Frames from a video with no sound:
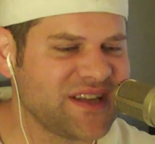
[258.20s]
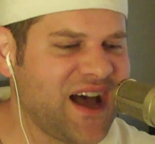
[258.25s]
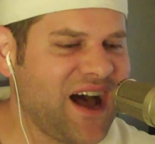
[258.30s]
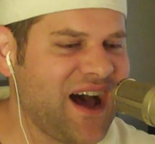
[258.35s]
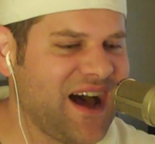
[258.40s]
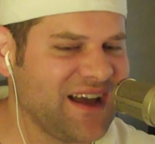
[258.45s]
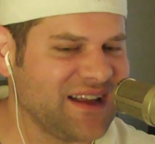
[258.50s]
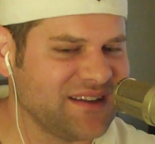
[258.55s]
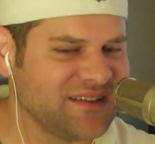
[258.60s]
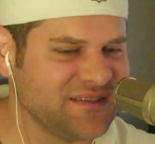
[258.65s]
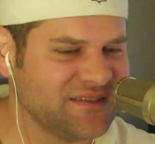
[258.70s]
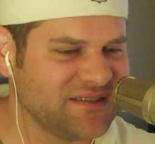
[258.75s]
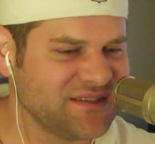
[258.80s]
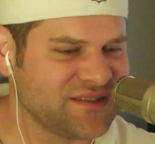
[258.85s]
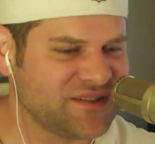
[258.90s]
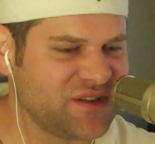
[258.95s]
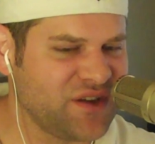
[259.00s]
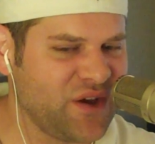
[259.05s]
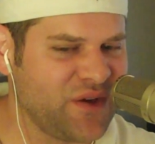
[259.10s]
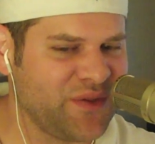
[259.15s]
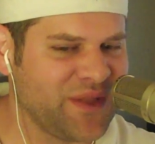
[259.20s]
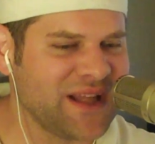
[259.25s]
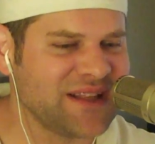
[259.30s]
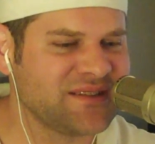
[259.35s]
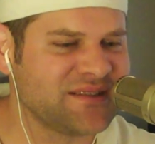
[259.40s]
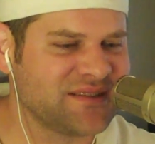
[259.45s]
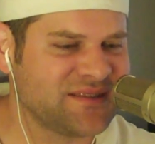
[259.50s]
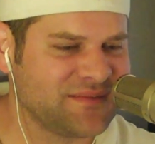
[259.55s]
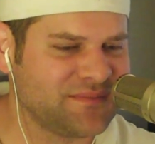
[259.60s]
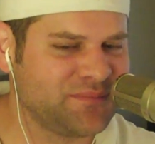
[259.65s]
hot, so that's
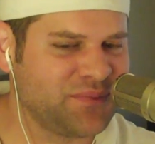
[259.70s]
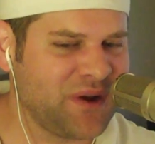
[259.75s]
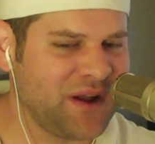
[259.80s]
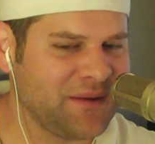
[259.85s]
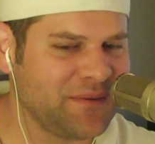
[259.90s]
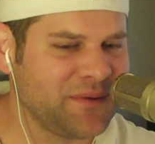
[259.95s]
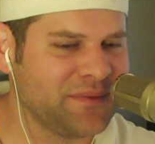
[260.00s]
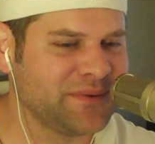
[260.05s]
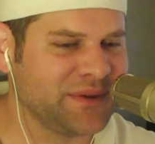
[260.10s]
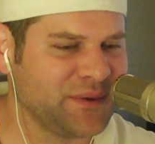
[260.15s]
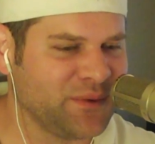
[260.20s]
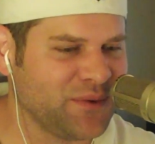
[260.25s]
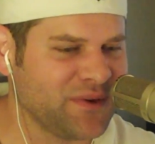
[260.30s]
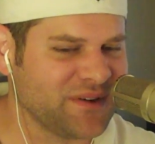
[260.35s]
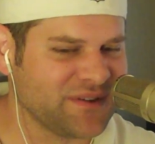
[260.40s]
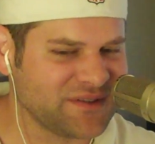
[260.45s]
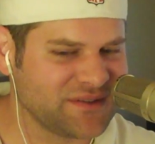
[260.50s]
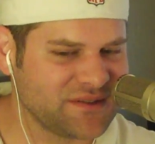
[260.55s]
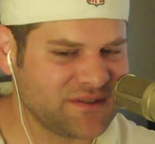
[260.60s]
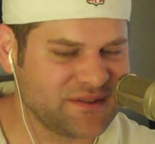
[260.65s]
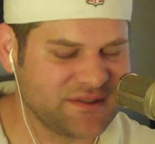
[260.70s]
probably worse.